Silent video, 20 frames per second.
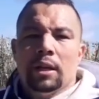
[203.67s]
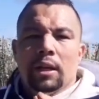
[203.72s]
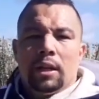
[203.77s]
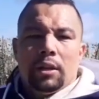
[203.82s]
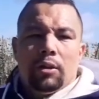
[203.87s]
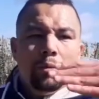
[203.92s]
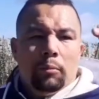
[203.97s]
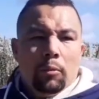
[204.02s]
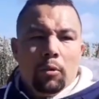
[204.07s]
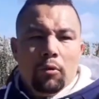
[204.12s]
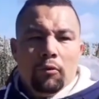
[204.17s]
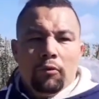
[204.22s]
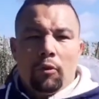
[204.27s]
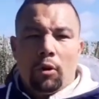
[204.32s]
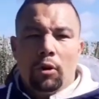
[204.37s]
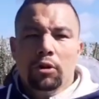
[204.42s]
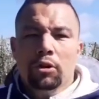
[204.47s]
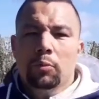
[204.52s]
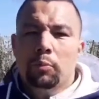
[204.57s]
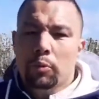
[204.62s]
You move
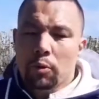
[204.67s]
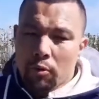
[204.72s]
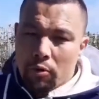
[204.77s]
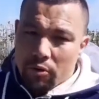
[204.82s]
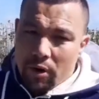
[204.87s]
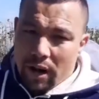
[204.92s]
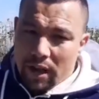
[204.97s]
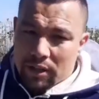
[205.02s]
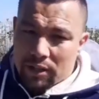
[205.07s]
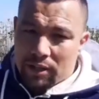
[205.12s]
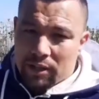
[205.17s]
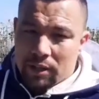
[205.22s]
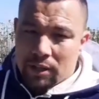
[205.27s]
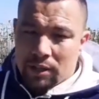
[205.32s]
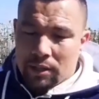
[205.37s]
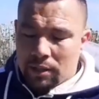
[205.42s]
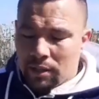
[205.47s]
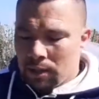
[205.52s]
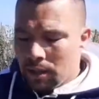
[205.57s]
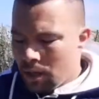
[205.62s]
on, you progress.
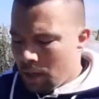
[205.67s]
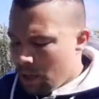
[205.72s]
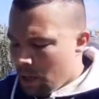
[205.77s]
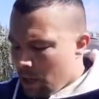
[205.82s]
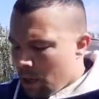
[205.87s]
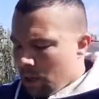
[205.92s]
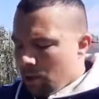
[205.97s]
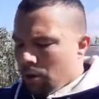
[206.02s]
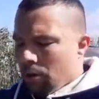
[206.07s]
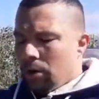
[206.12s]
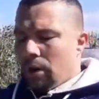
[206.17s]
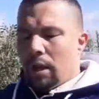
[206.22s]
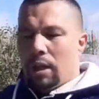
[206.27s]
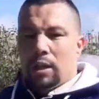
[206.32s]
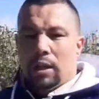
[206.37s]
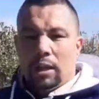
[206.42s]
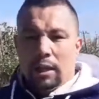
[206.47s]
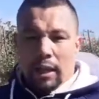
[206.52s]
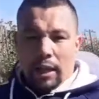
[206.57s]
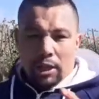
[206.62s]
Okay,
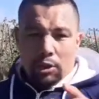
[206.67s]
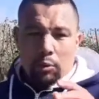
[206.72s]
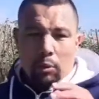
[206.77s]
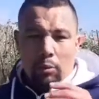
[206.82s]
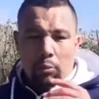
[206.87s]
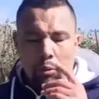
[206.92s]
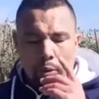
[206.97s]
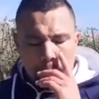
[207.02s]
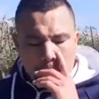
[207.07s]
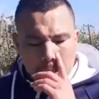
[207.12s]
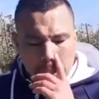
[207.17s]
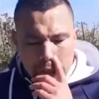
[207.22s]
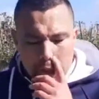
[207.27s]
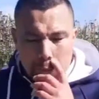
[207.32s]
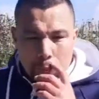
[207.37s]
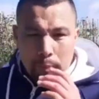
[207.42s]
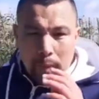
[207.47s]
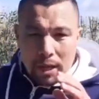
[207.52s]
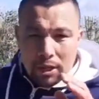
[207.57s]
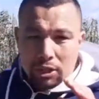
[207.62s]
the next one would be
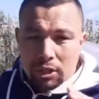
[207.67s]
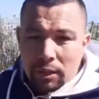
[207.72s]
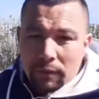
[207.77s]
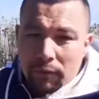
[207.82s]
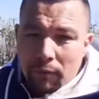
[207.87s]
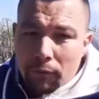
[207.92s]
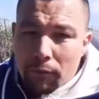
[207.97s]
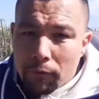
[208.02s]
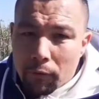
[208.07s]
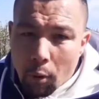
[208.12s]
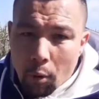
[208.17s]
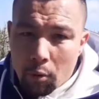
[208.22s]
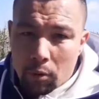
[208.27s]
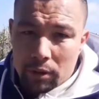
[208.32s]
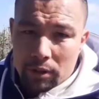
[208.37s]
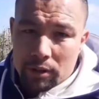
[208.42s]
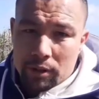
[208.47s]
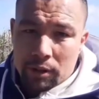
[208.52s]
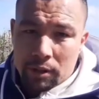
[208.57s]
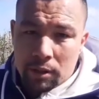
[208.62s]
especially for
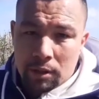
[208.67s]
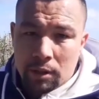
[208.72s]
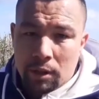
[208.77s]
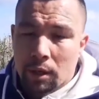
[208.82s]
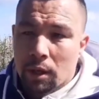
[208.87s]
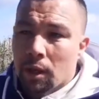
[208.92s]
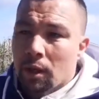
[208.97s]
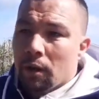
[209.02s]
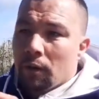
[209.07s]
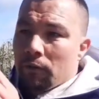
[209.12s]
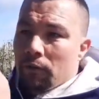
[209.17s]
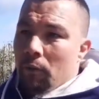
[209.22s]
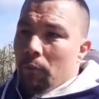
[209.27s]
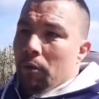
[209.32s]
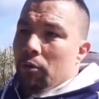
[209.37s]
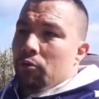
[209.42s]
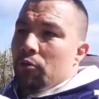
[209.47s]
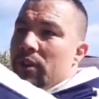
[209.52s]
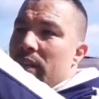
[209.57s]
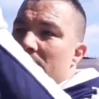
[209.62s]
forwards. From a
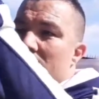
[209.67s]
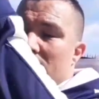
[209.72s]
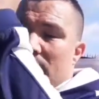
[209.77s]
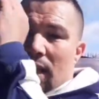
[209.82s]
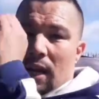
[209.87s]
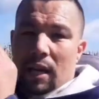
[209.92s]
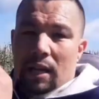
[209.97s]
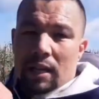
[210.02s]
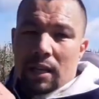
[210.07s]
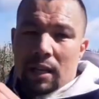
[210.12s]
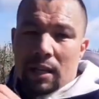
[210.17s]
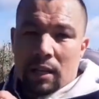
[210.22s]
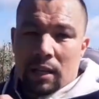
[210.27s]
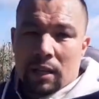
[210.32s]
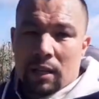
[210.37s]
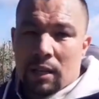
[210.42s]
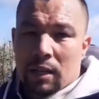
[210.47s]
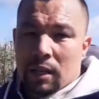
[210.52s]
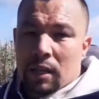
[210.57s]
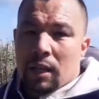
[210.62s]
restart,
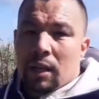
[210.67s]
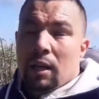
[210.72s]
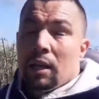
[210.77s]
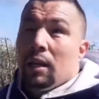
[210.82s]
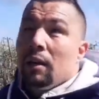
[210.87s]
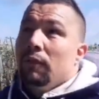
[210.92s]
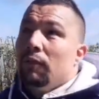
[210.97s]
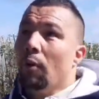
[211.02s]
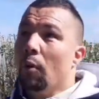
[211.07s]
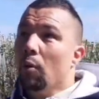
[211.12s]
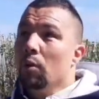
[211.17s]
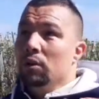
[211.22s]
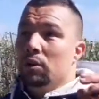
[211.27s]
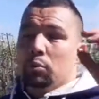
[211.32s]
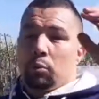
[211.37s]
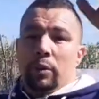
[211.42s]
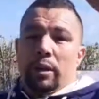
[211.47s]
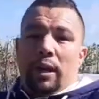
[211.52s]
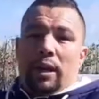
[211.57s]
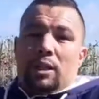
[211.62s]
forwards
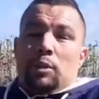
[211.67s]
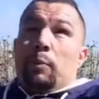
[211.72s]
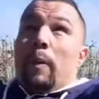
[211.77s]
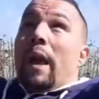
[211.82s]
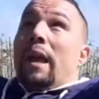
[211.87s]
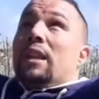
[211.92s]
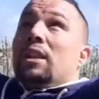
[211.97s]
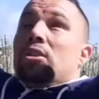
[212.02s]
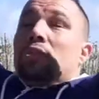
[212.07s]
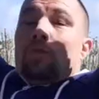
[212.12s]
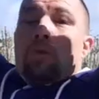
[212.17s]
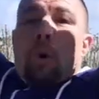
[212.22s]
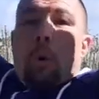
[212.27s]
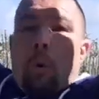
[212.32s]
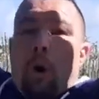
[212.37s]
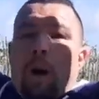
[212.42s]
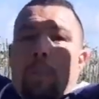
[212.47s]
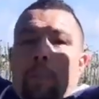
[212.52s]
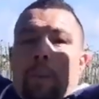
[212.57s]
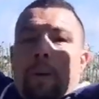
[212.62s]
we expect it to go
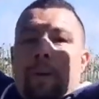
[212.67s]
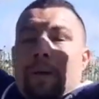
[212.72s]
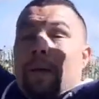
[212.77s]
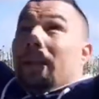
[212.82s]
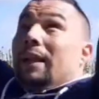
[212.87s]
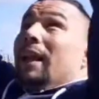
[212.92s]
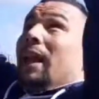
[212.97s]
up and